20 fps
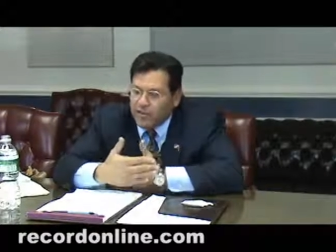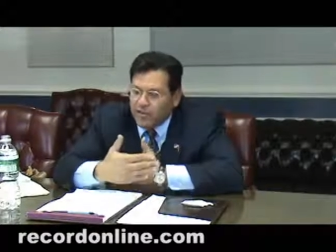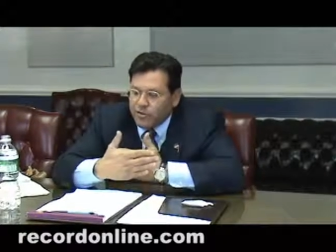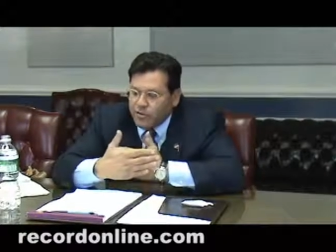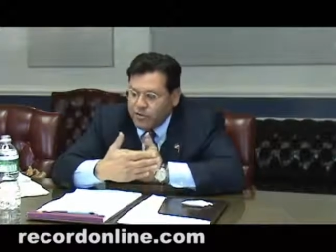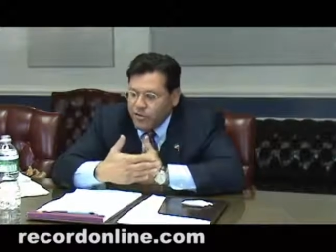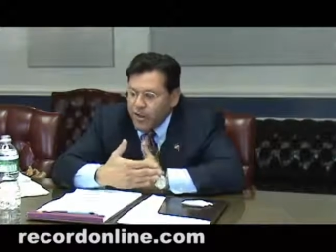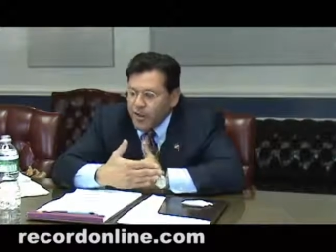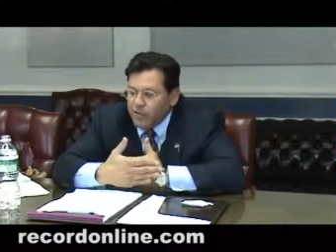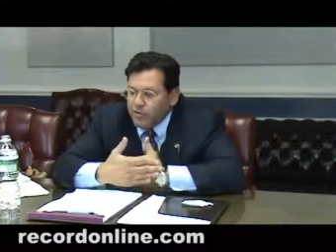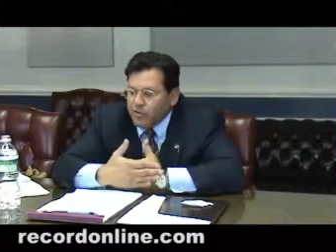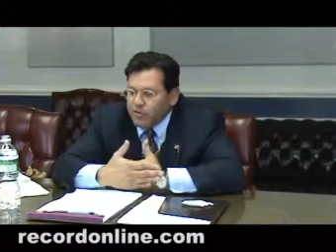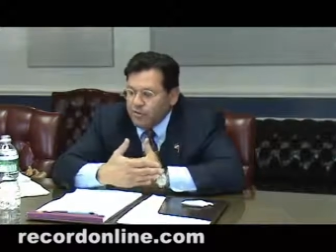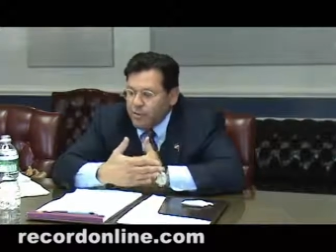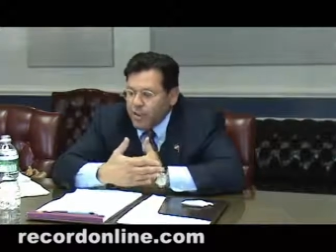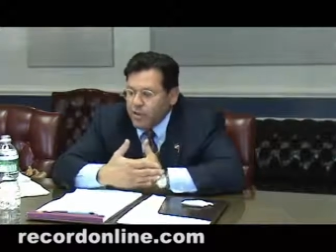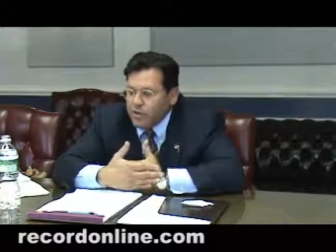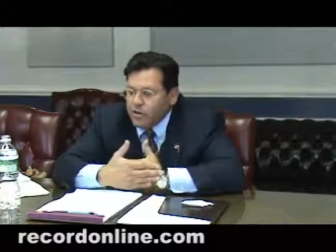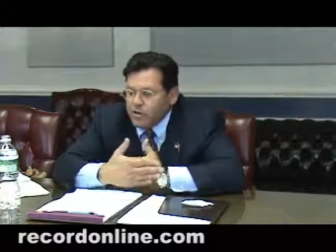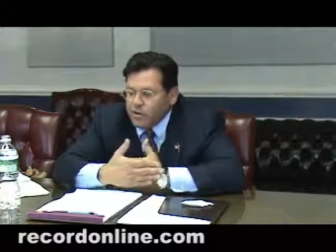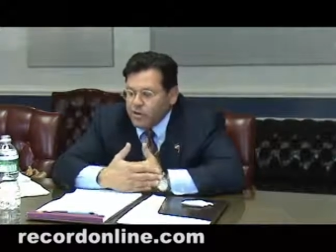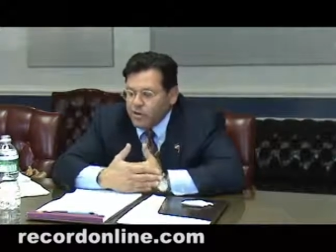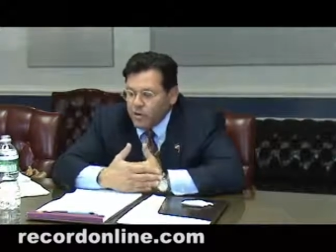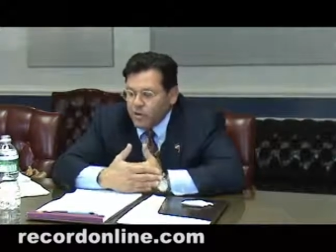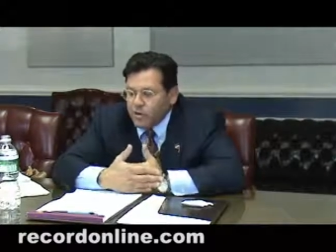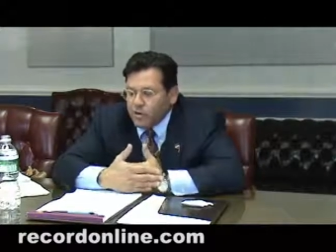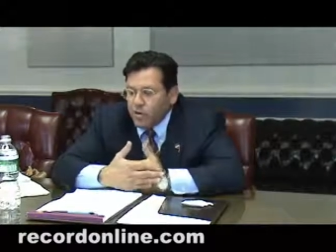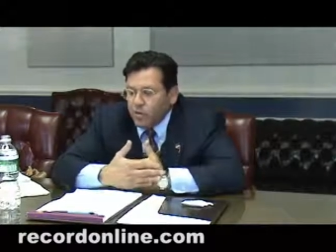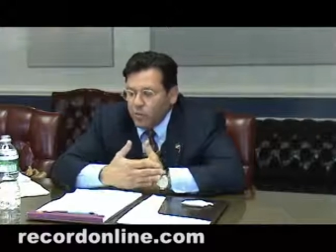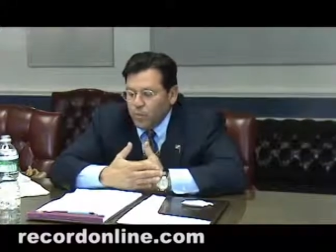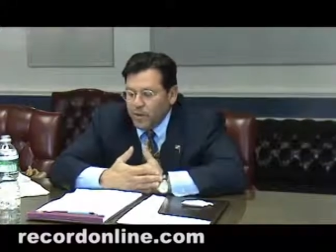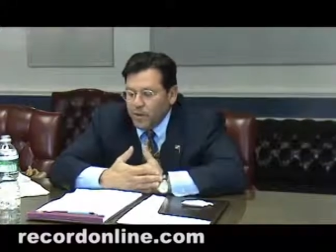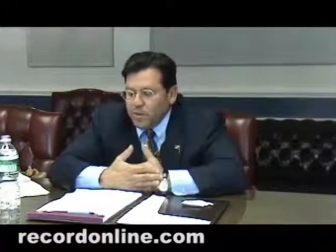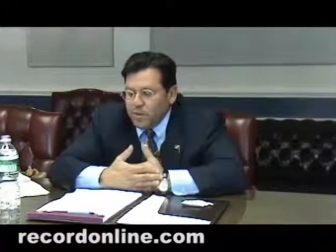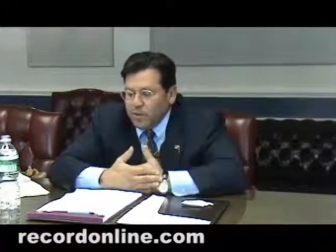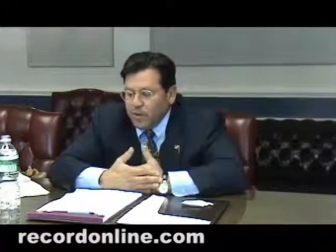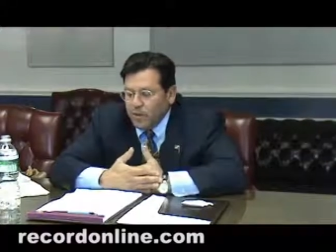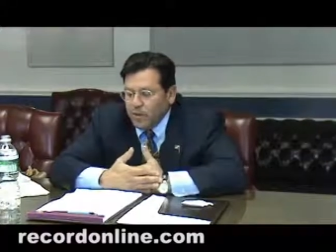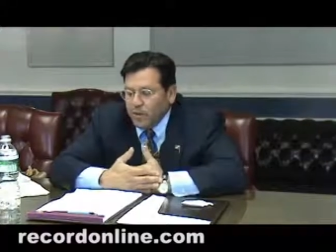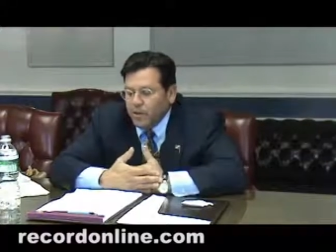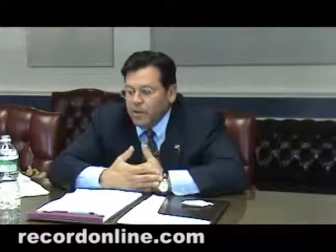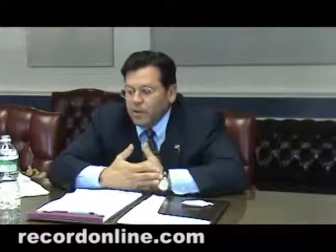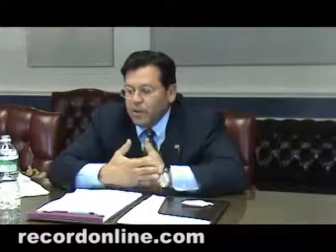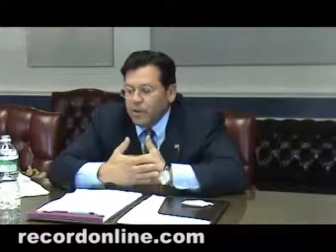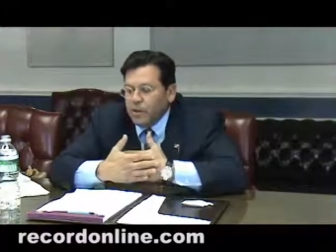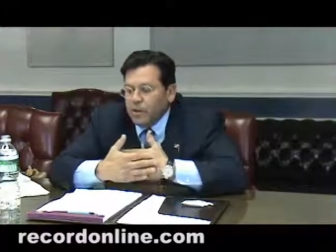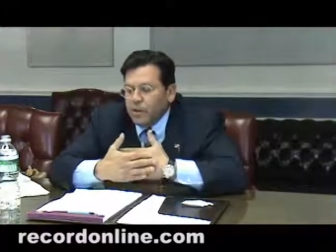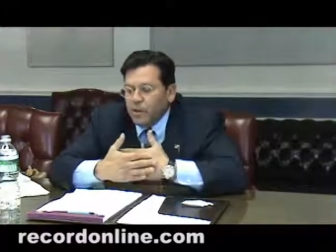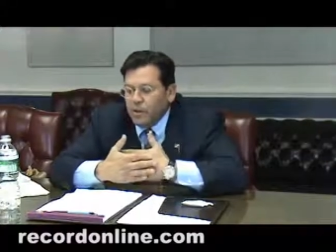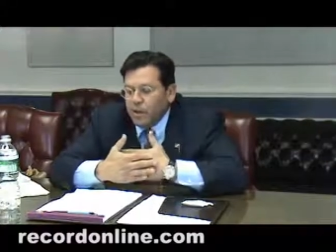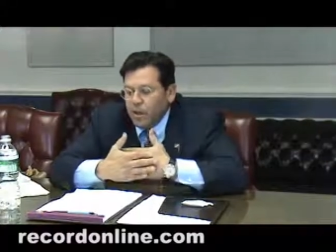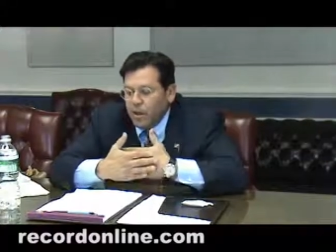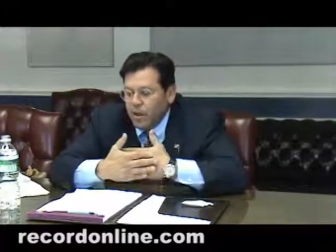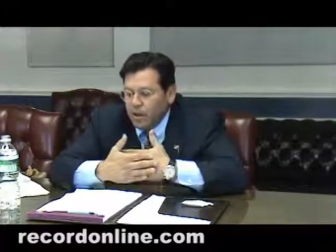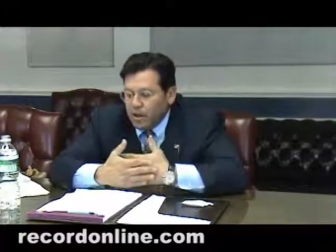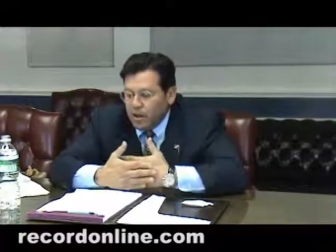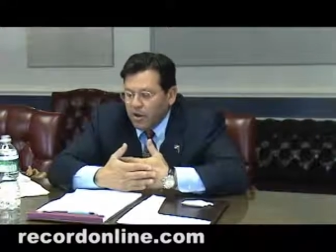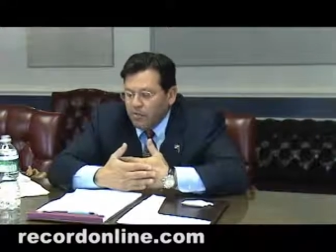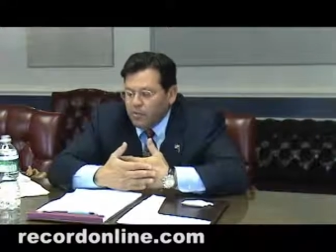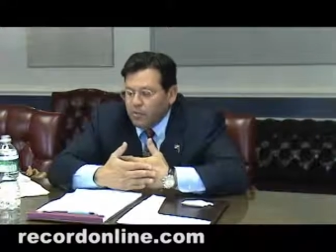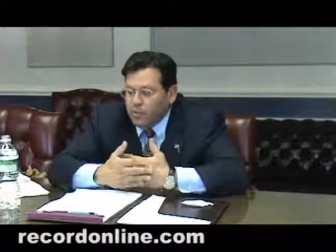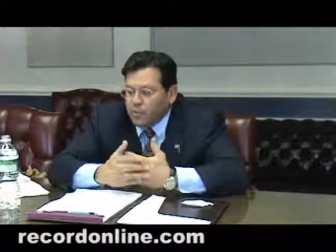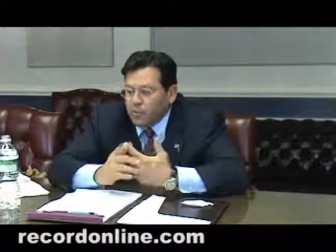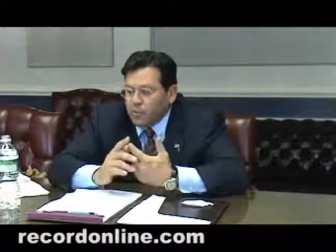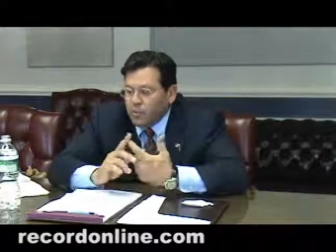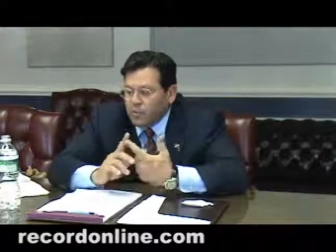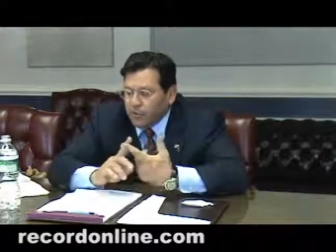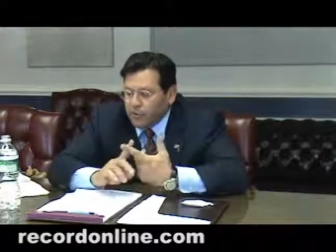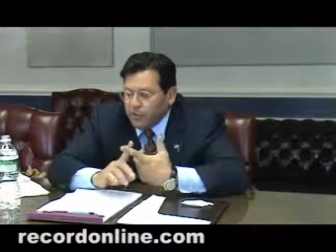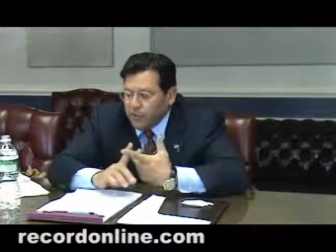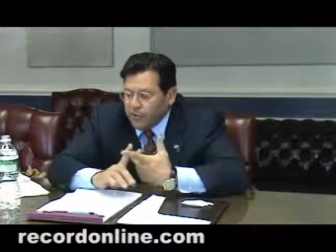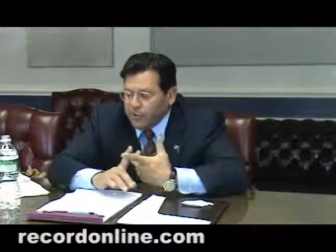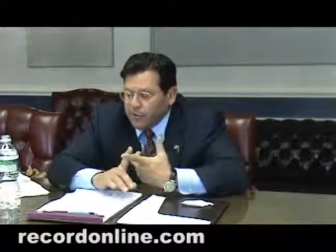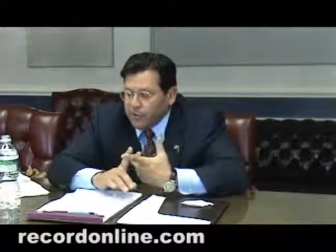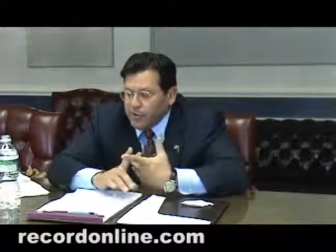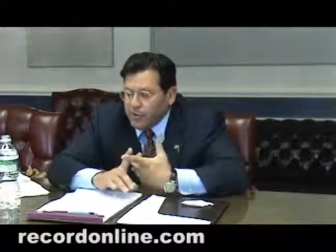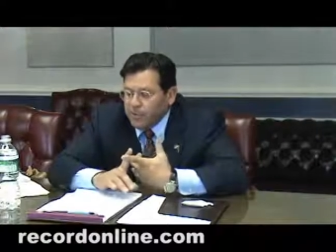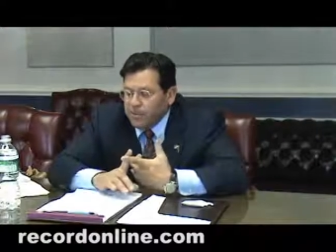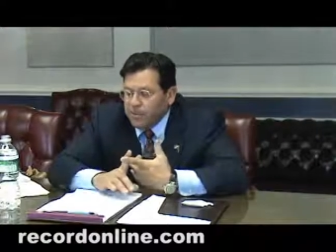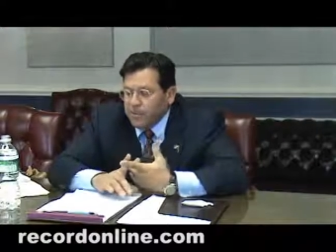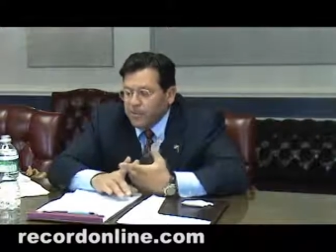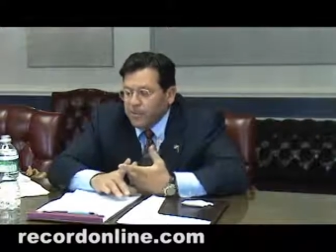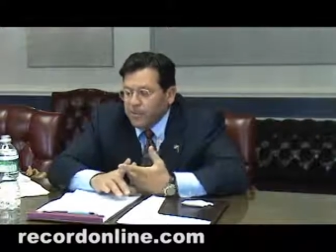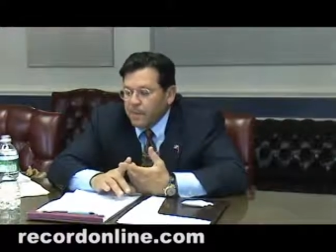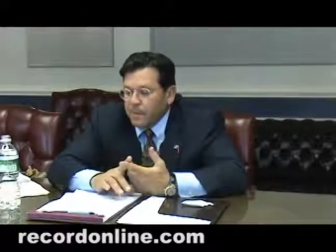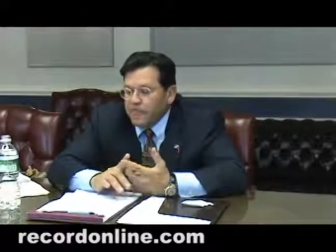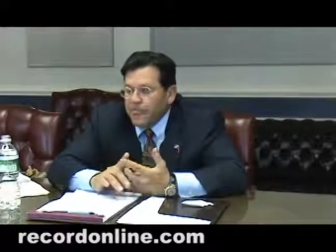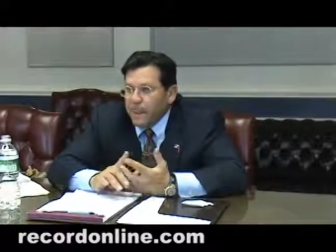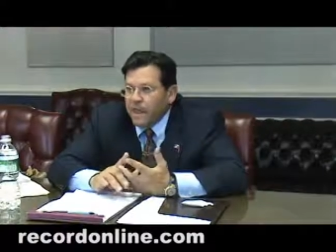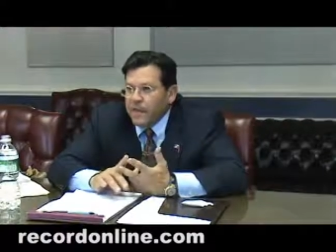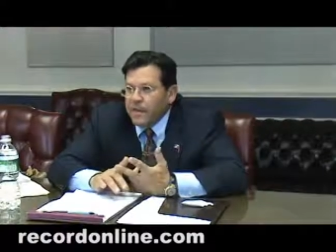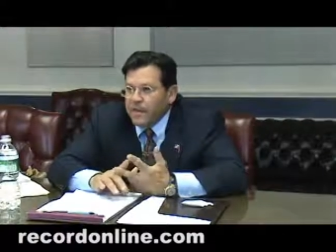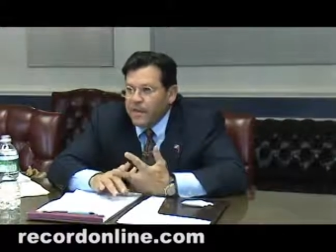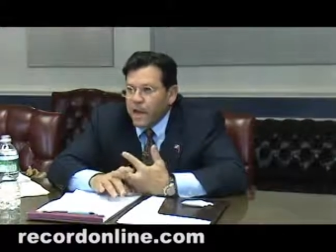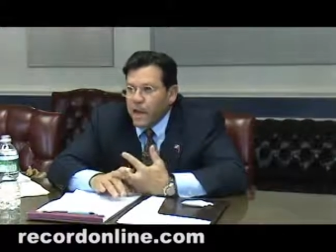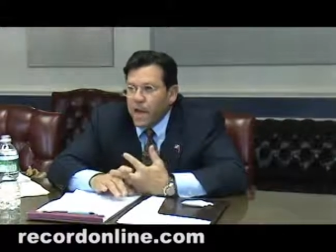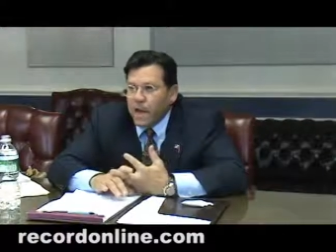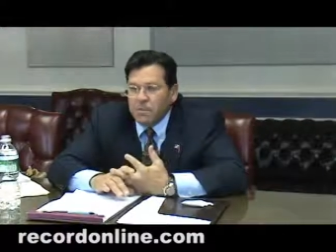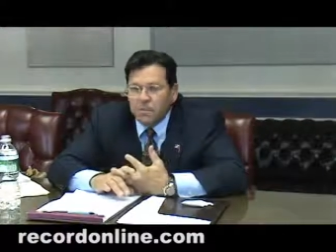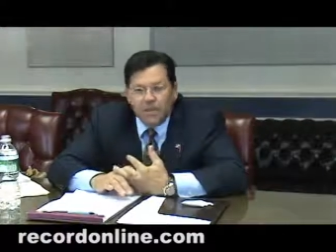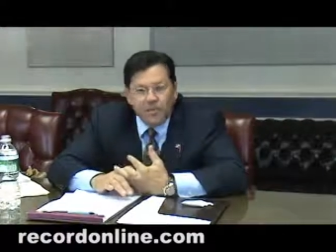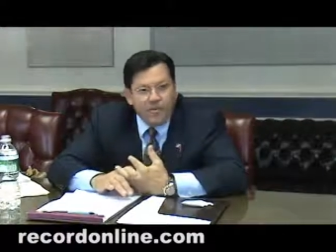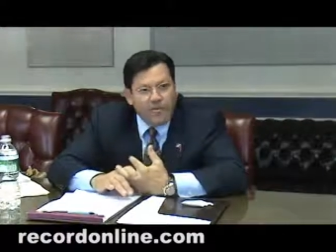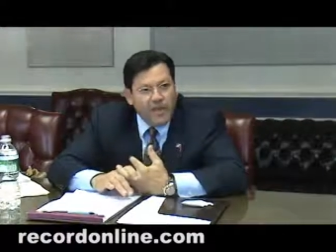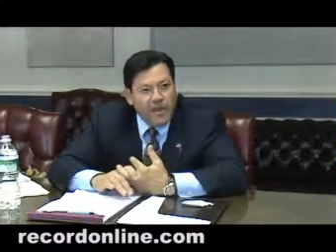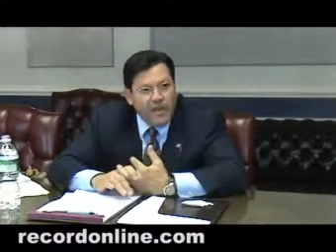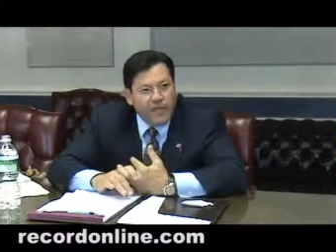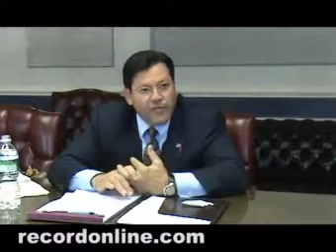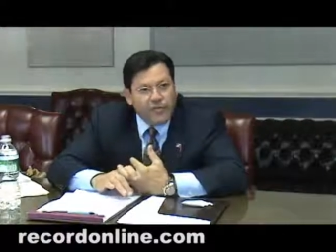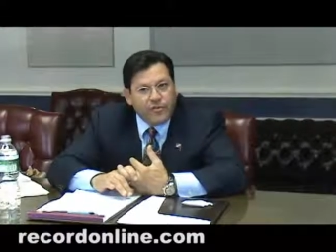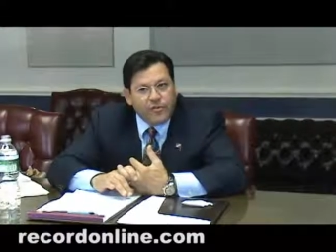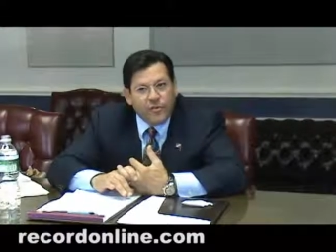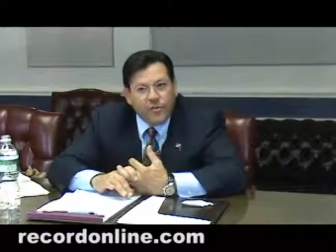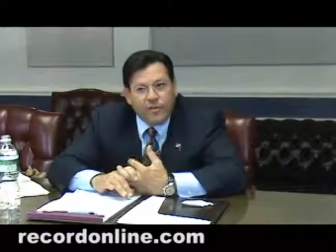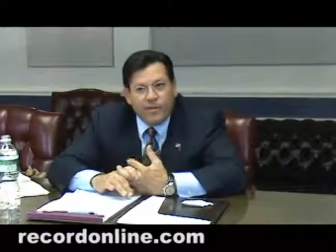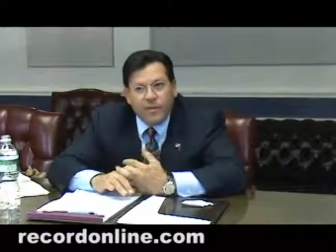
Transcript: It's a matter of making sure that we build a government with leadership and common sense.